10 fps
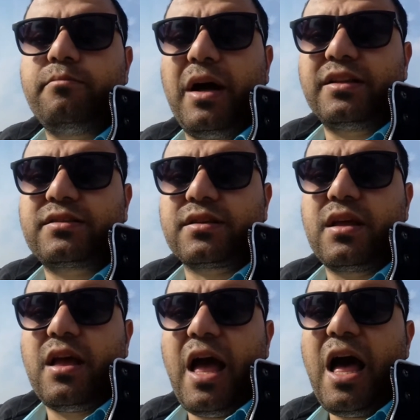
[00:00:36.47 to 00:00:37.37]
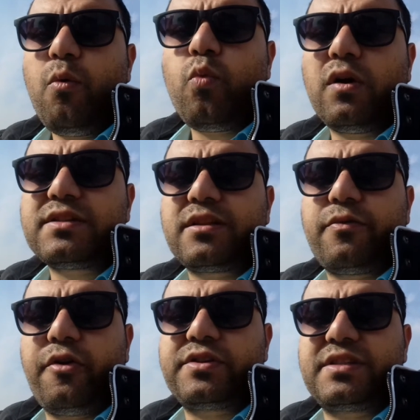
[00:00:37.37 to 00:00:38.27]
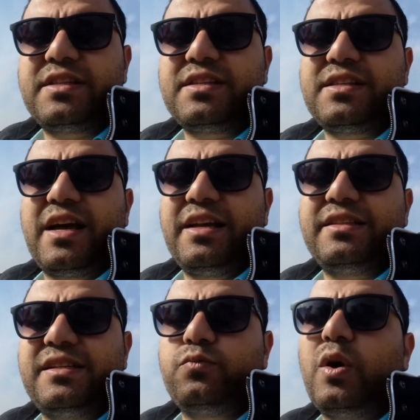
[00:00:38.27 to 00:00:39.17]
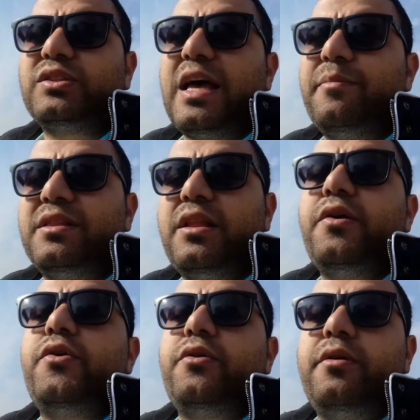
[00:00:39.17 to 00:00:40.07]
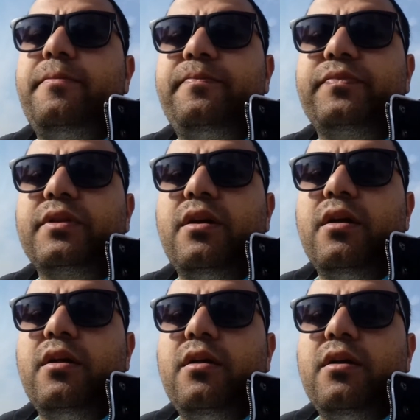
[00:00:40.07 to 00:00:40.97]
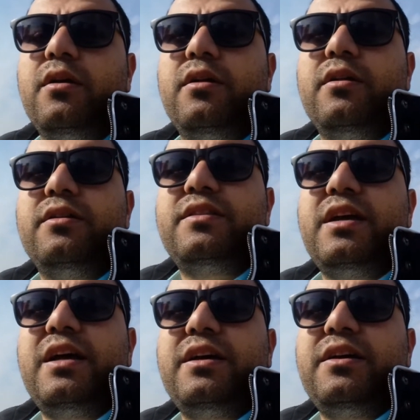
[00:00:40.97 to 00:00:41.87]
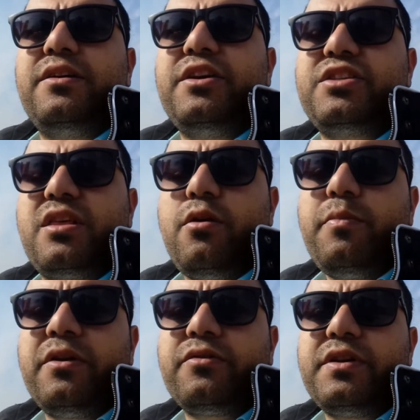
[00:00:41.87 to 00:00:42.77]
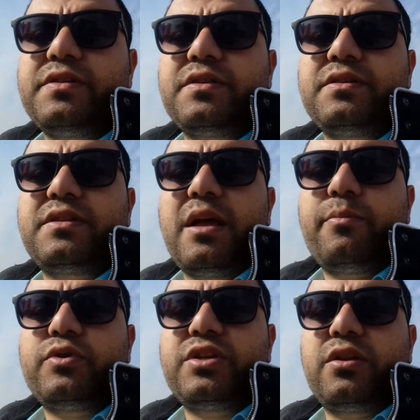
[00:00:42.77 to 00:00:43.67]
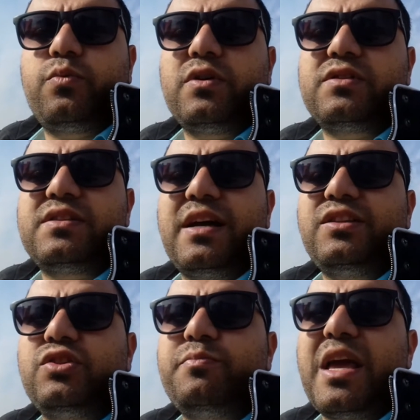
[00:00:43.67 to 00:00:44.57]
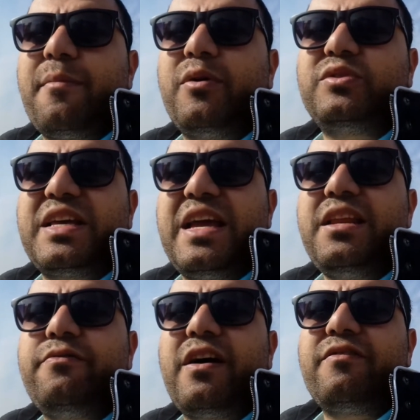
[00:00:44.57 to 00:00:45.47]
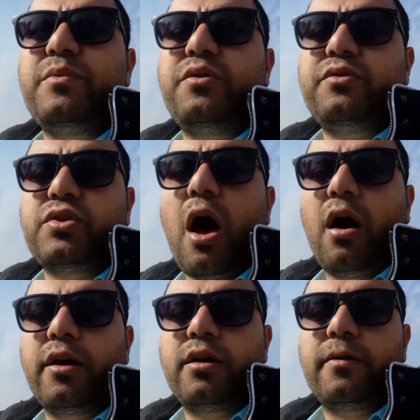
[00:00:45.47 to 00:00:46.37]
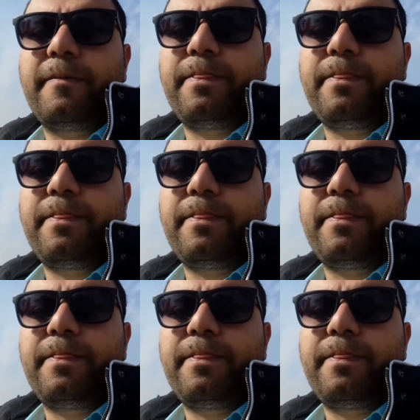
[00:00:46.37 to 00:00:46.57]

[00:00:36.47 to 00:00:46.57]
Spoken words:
But how was it first designed and what happened later? The Ethiopian Renaissance Dam project was designed to be about 85 meters high,